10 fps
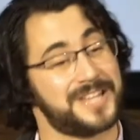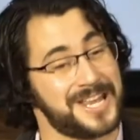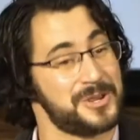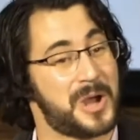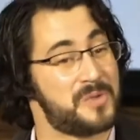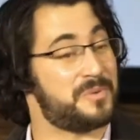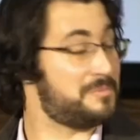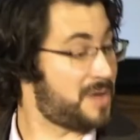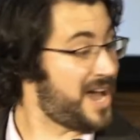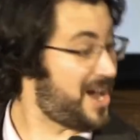can you open
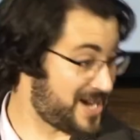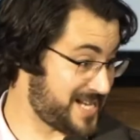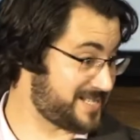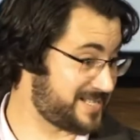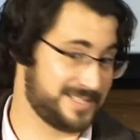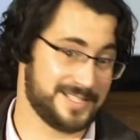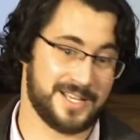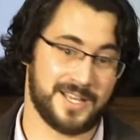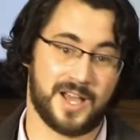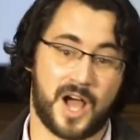my eyes?
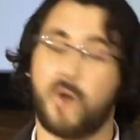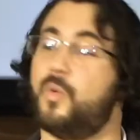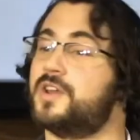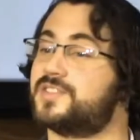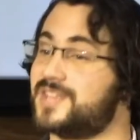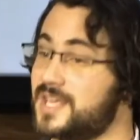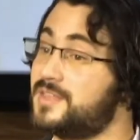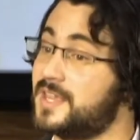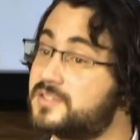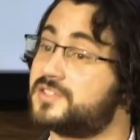I want to see
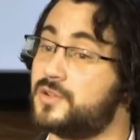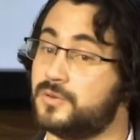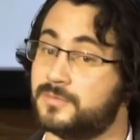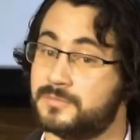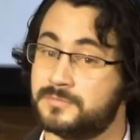things too.